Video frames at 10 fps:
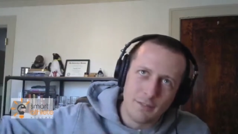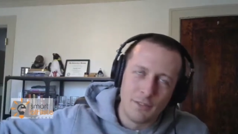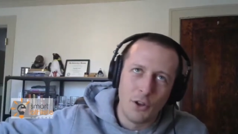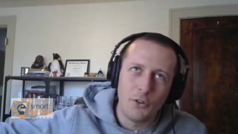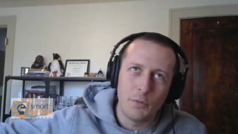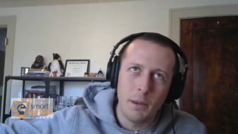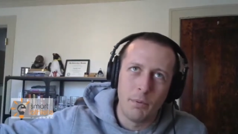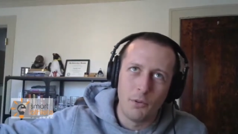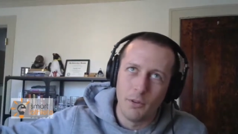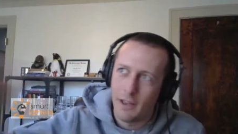those
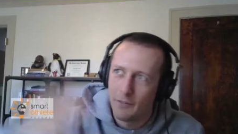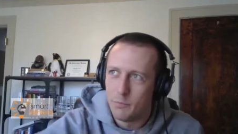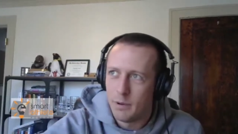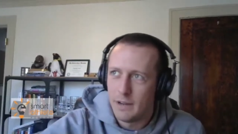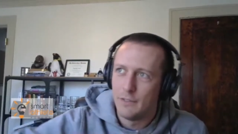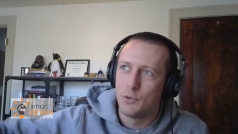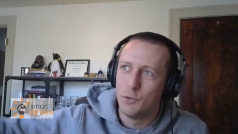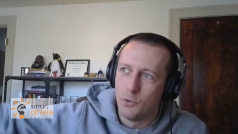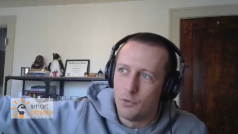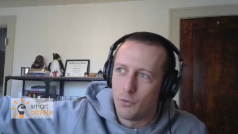people have been in
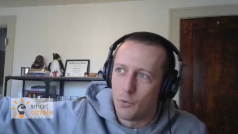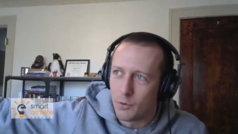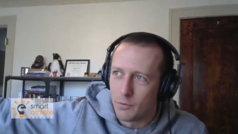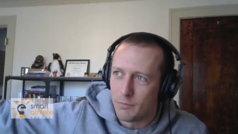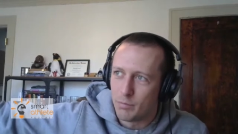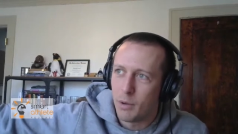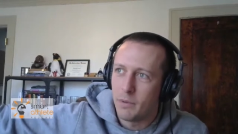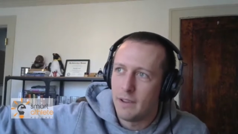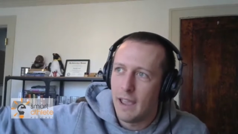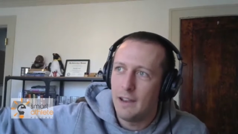school for
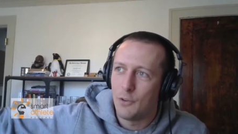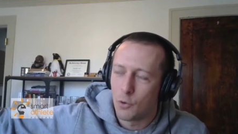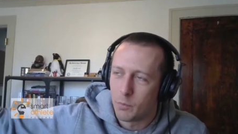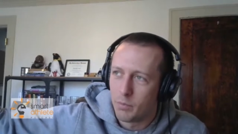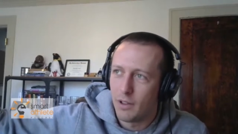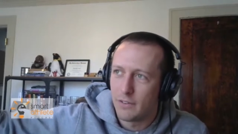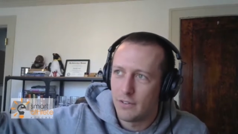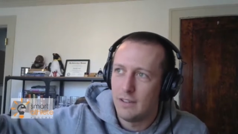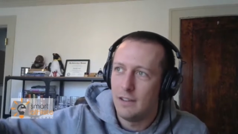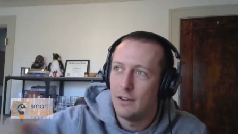probably eight or
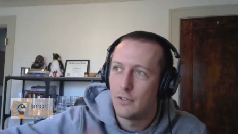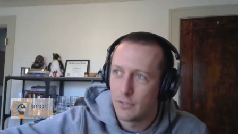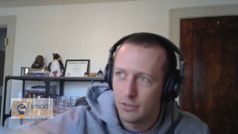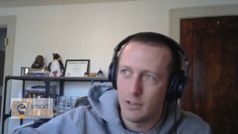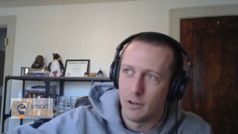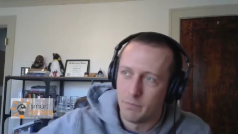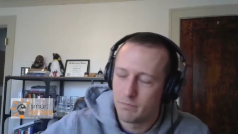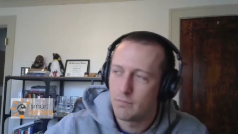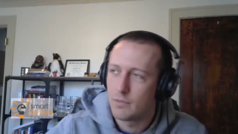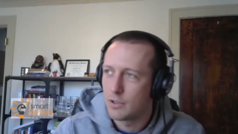plus years, you know,
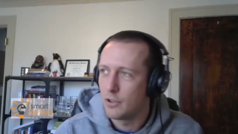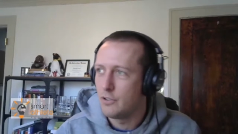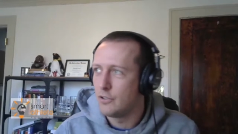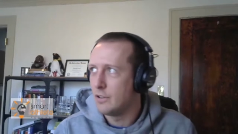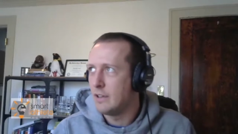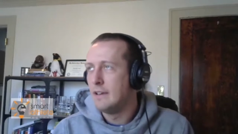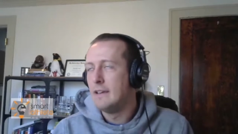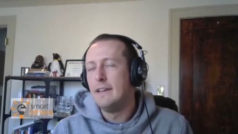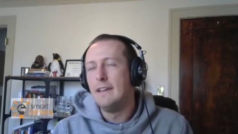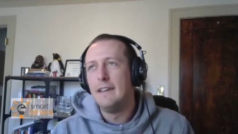collegiately.
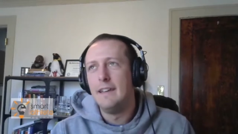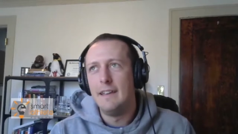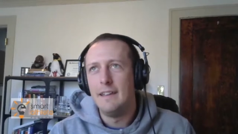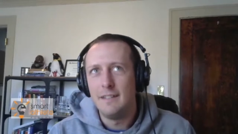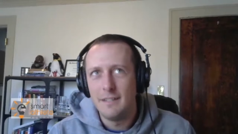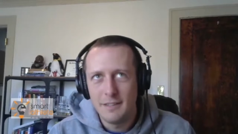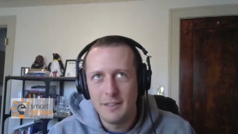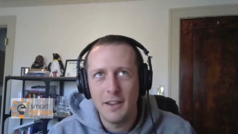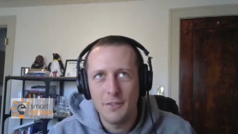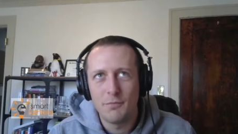
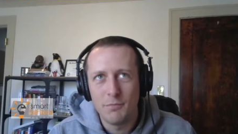They've